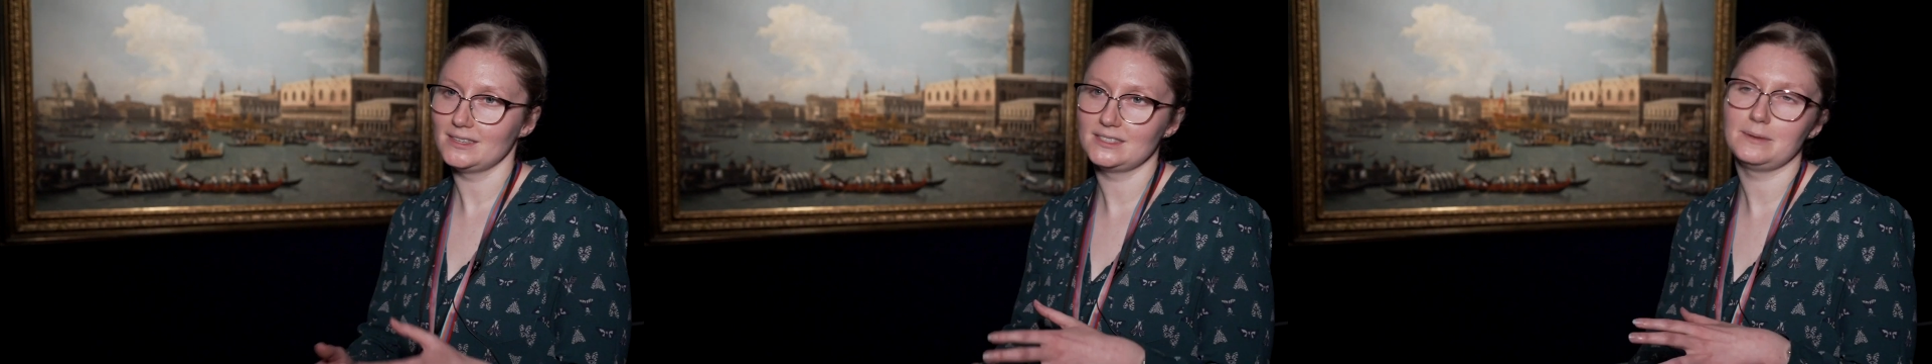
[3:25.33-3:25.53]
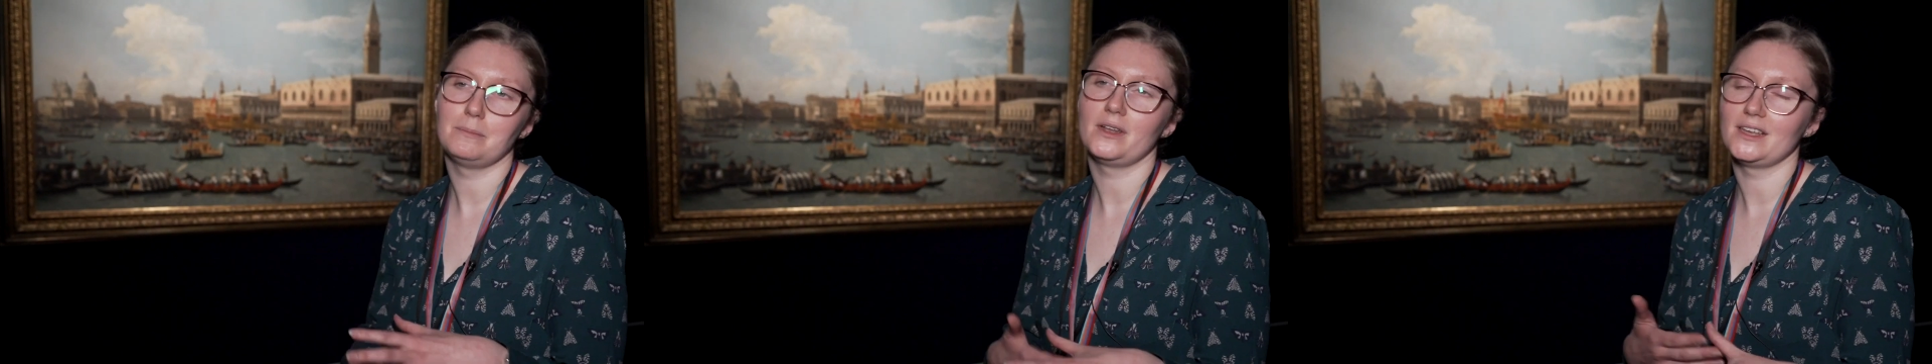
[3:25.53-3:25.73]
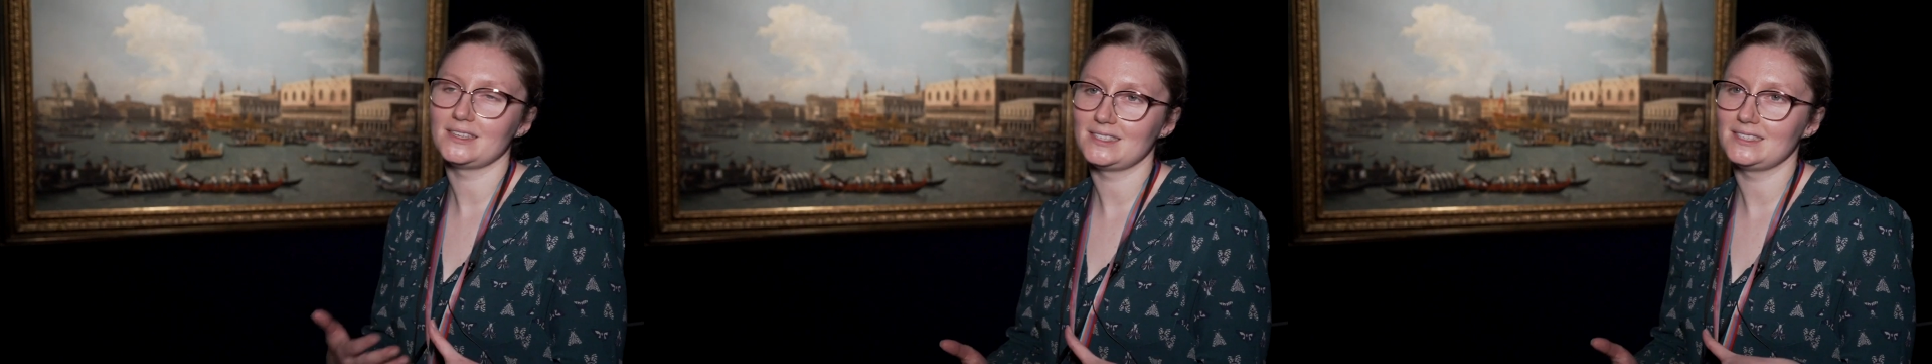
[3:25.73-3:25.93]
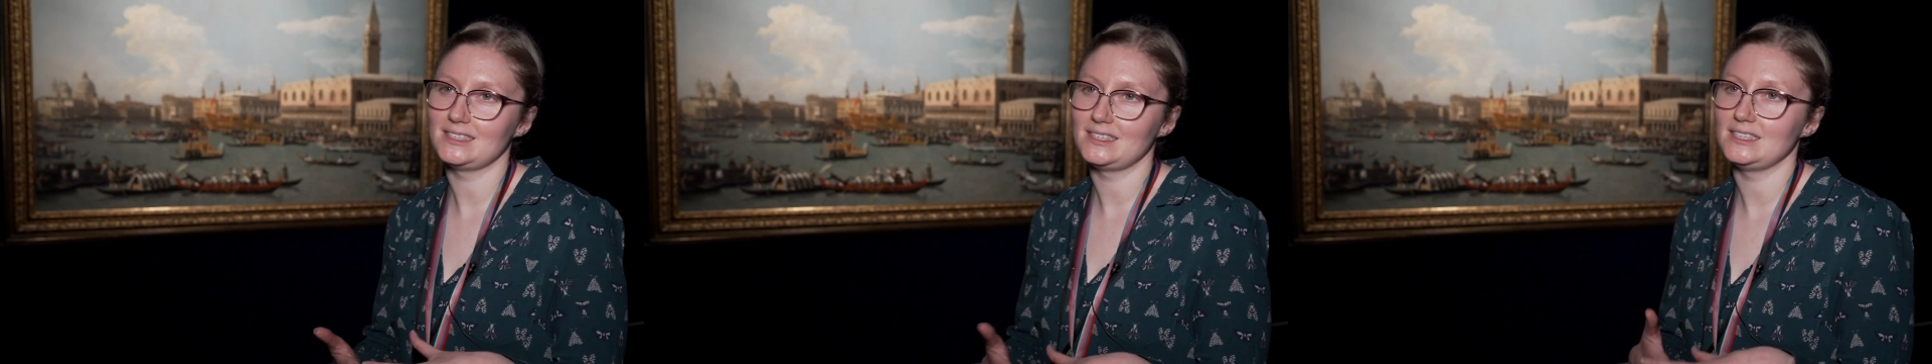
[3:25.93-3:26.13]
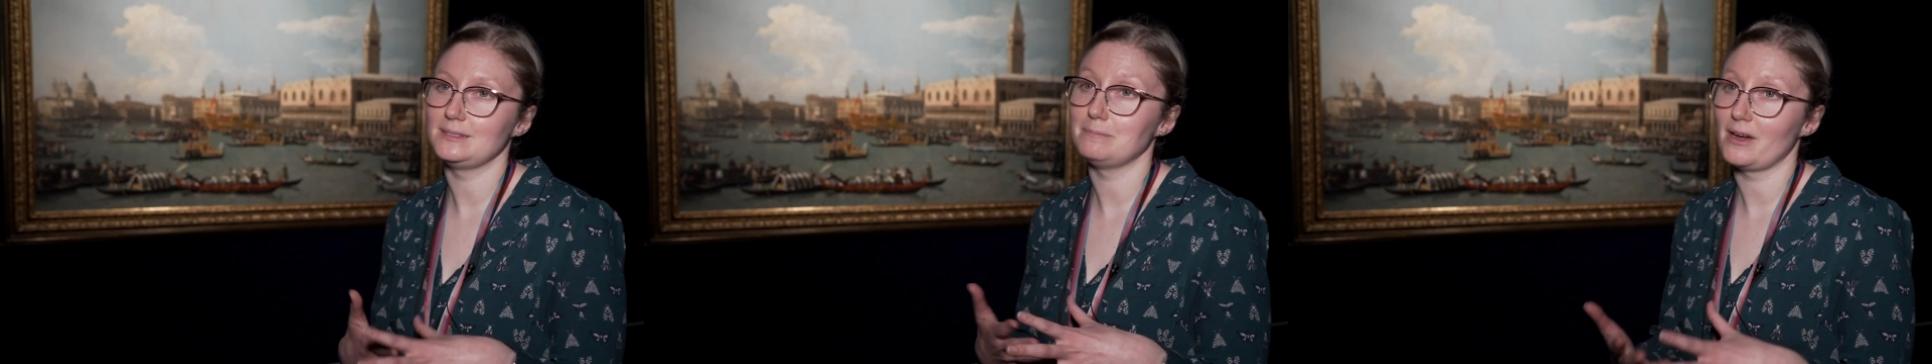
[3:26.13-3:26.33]
symbolise the
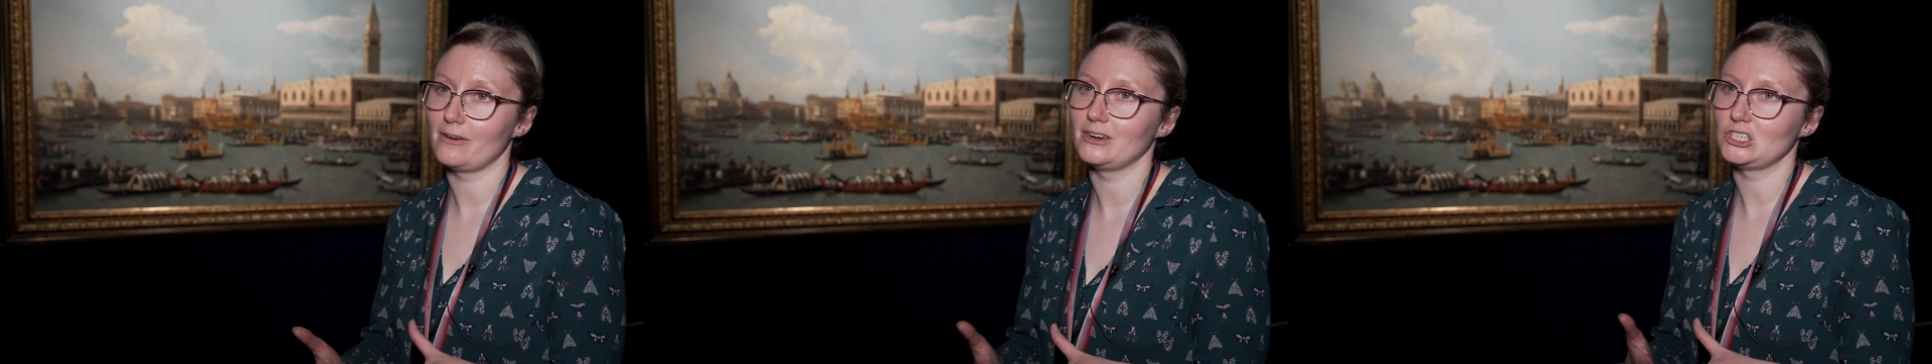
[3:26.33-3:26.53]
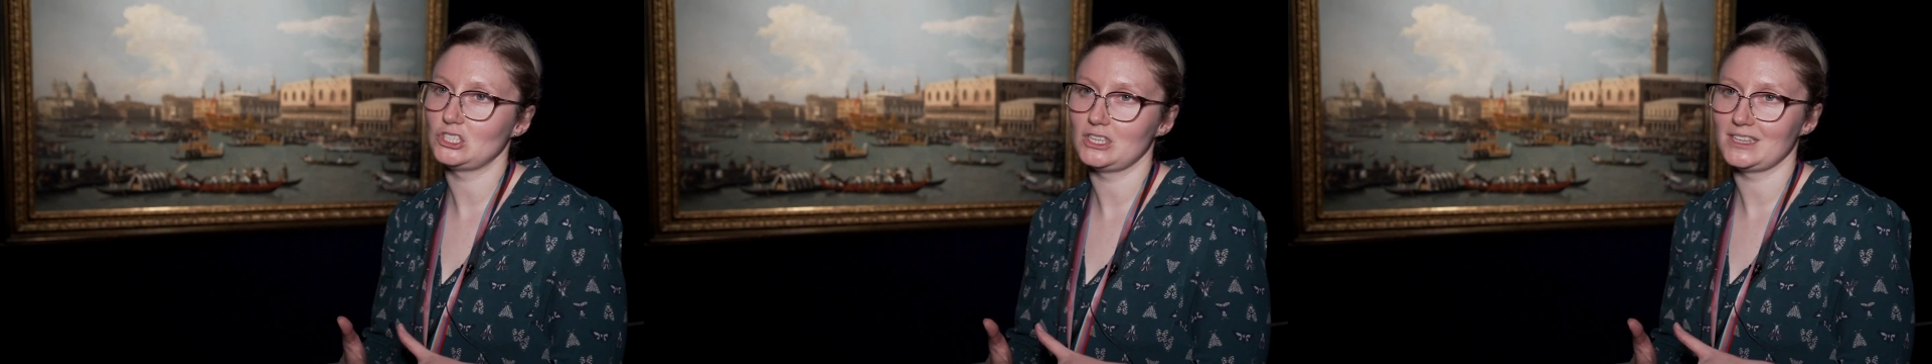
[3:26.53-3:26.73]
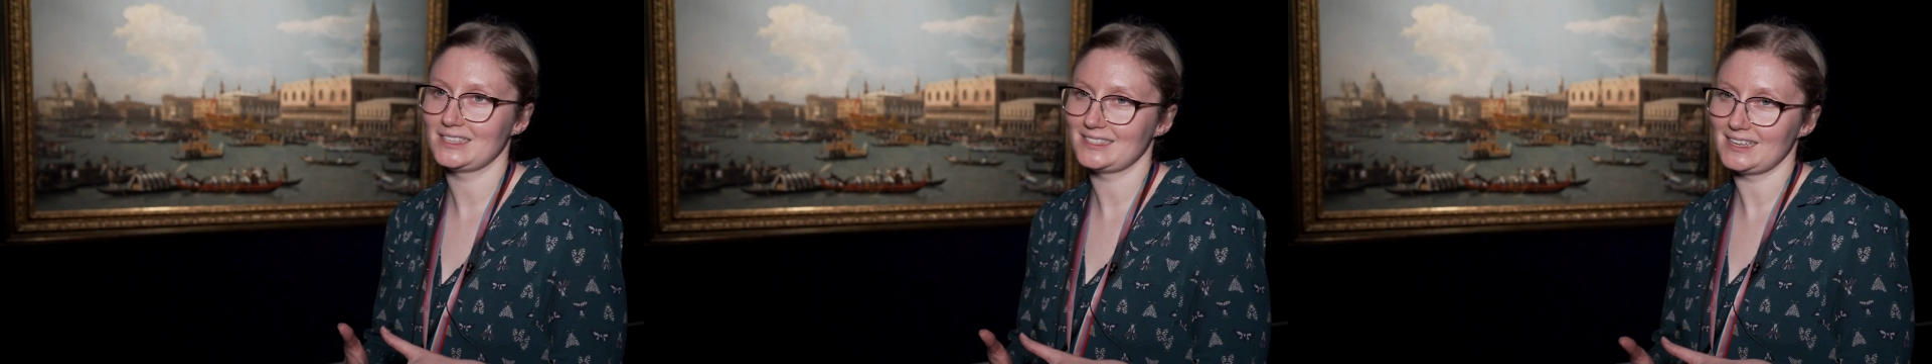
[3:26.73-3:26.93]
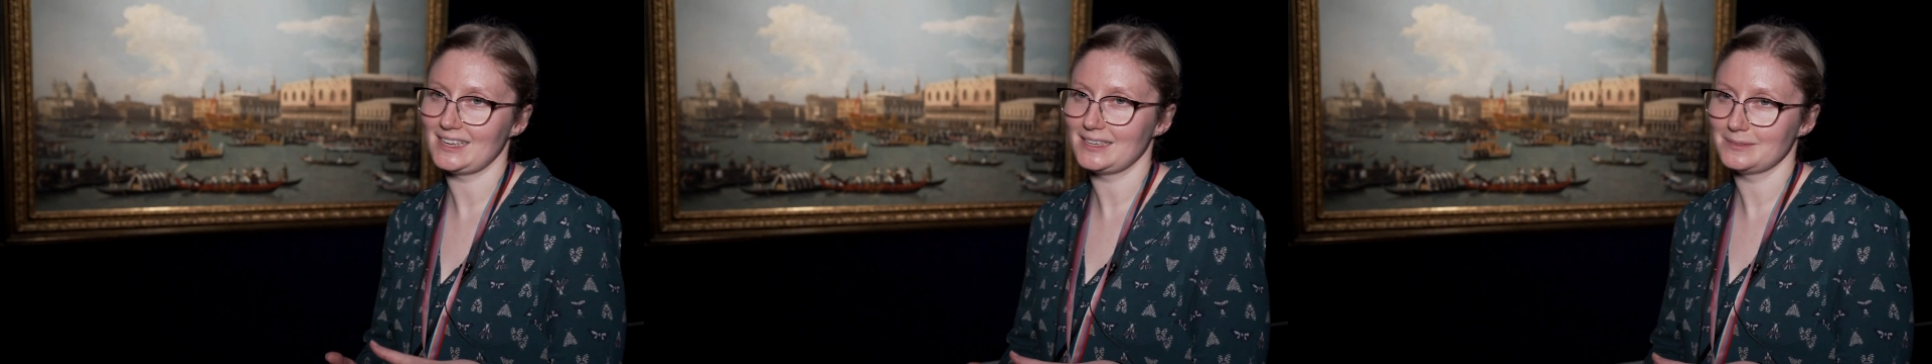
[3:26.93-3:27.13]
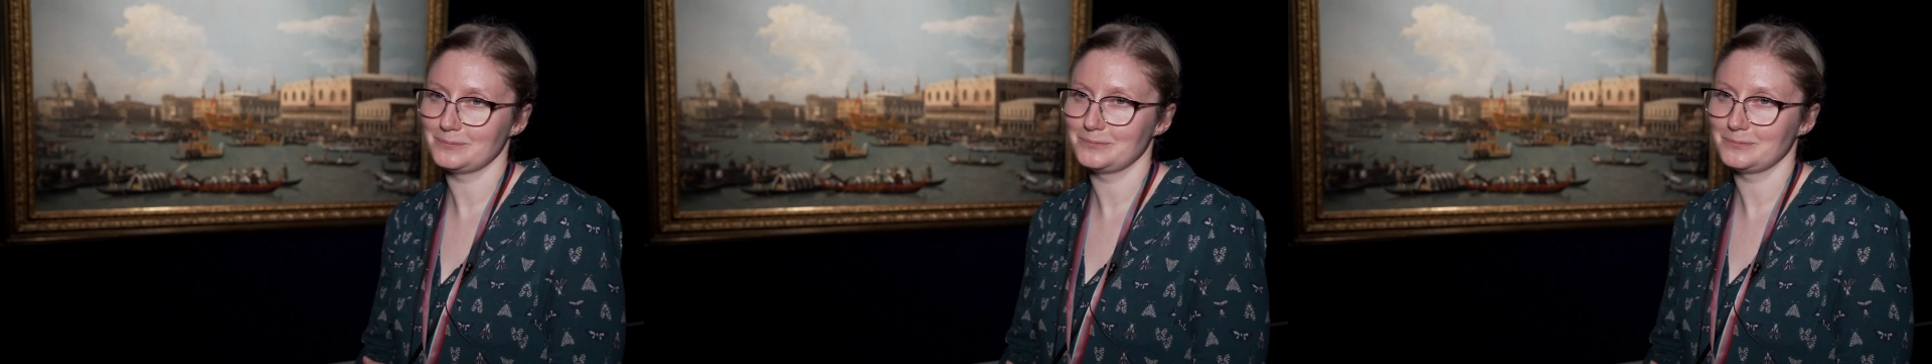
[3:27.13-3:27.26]
city's marriage to the sea.